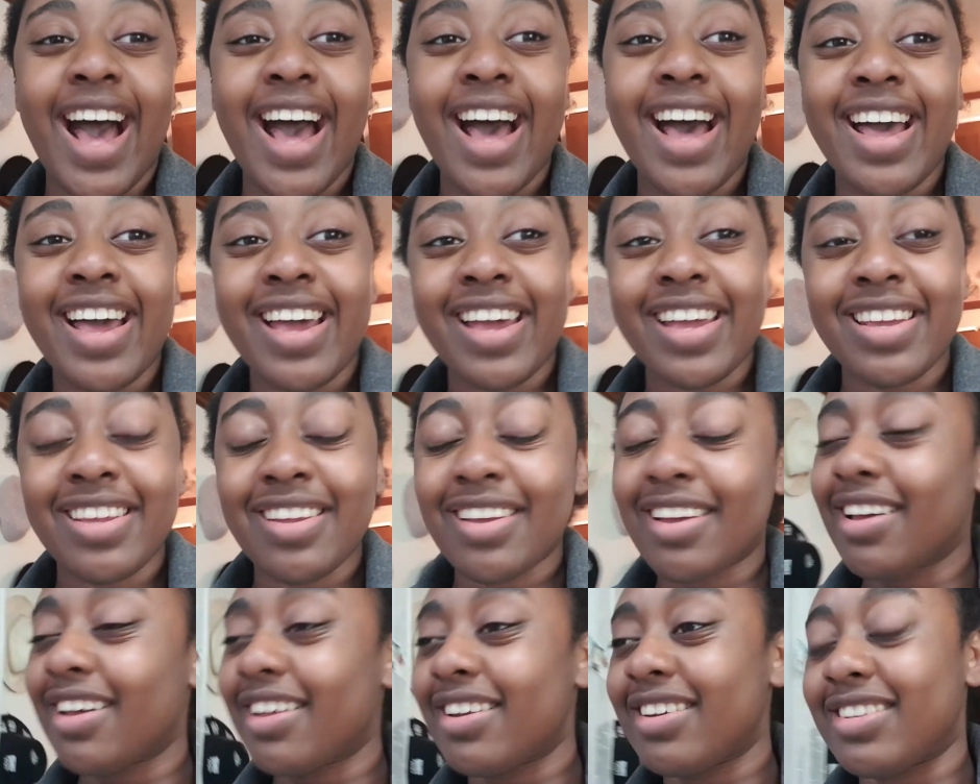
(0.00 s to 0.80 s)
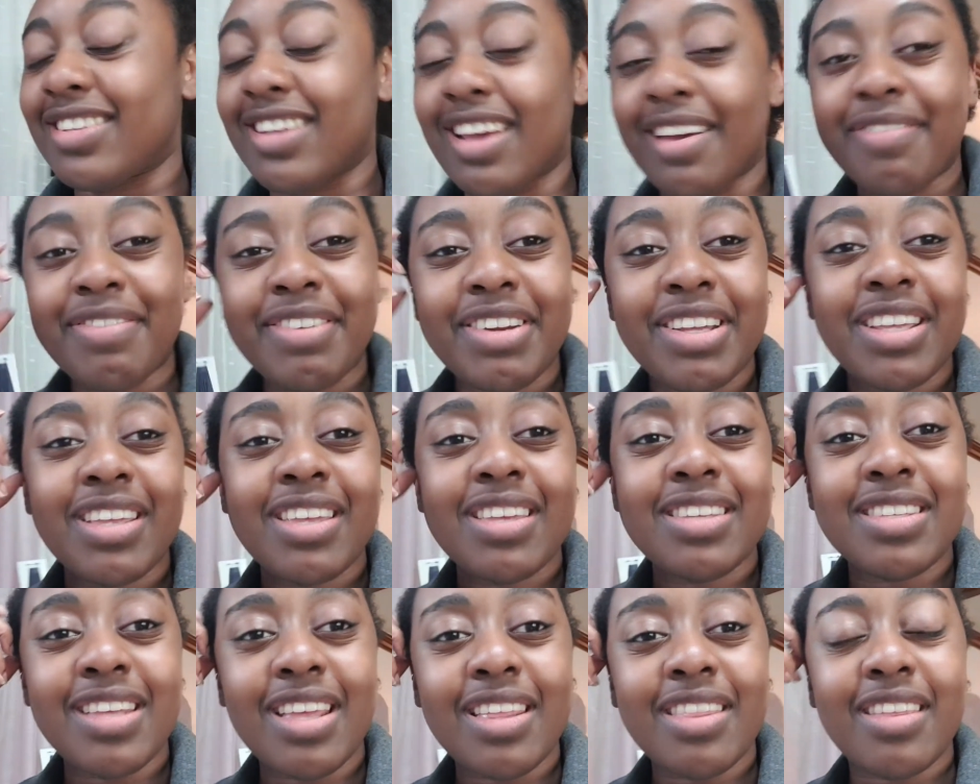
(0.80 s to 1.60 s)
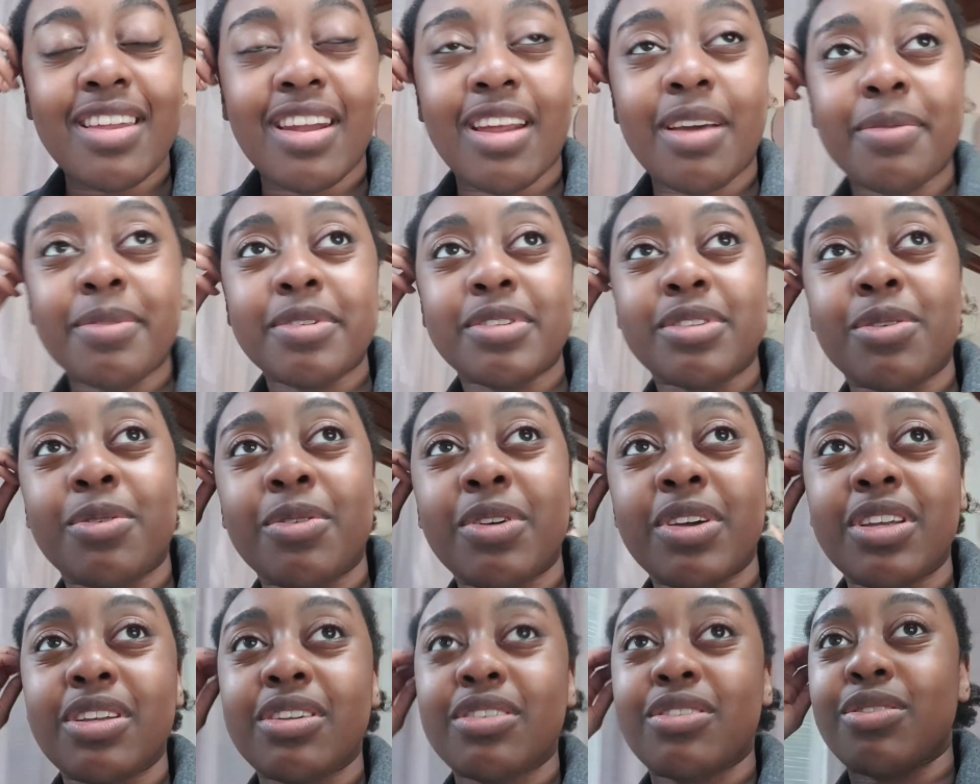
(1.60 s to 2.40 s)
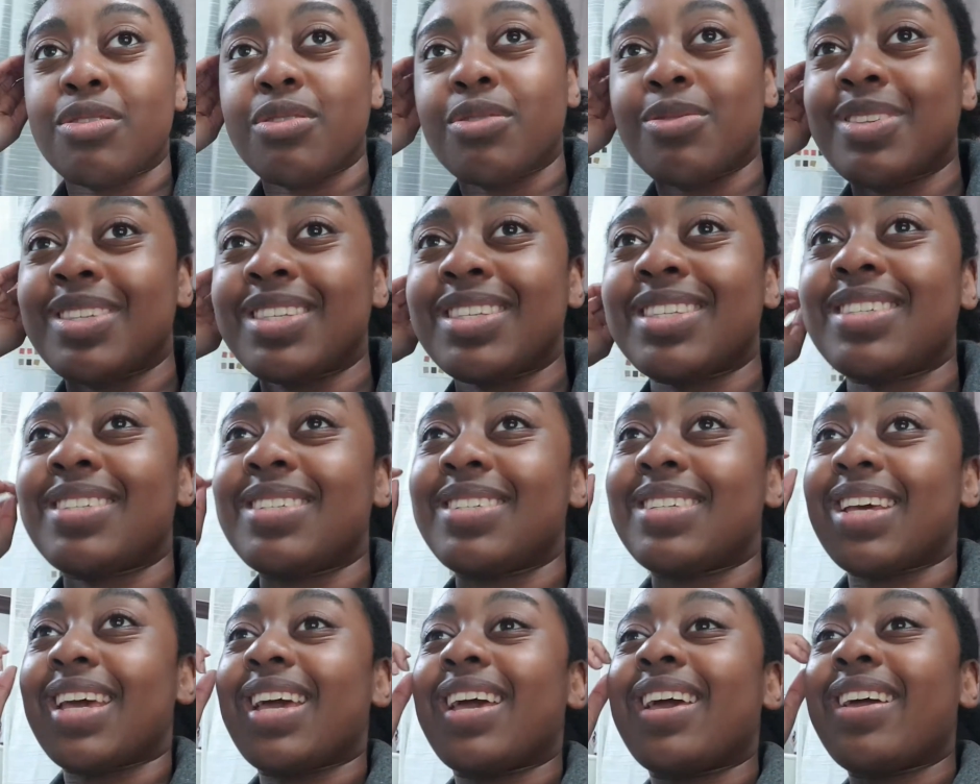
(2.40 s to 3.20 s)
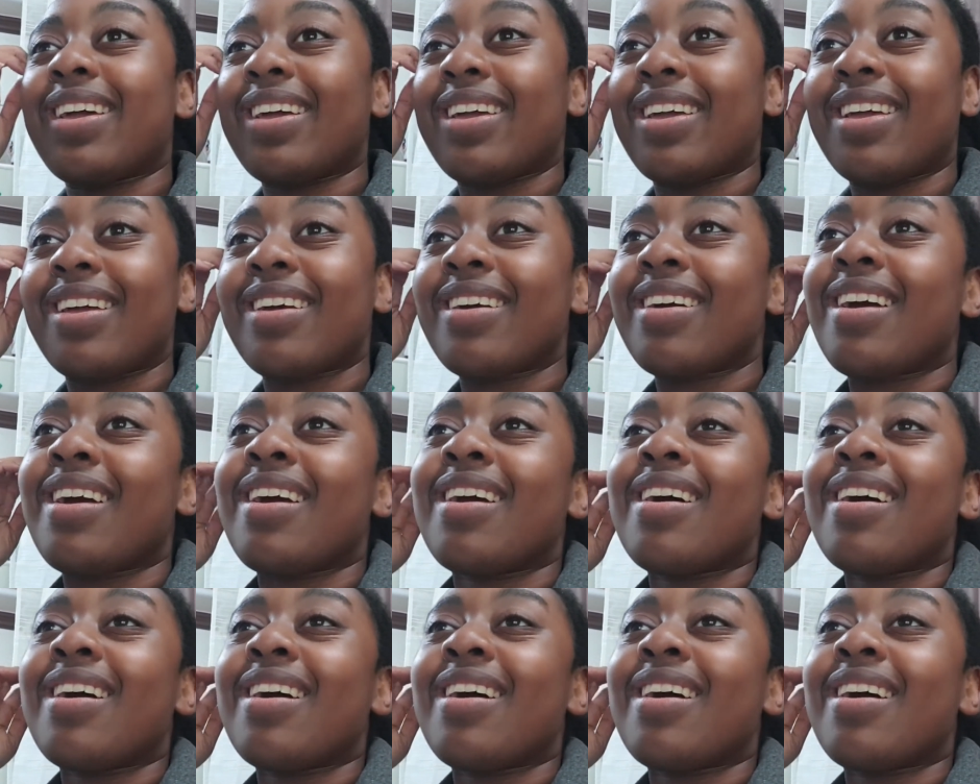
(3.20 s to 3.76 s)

I definitely said that I was going to stay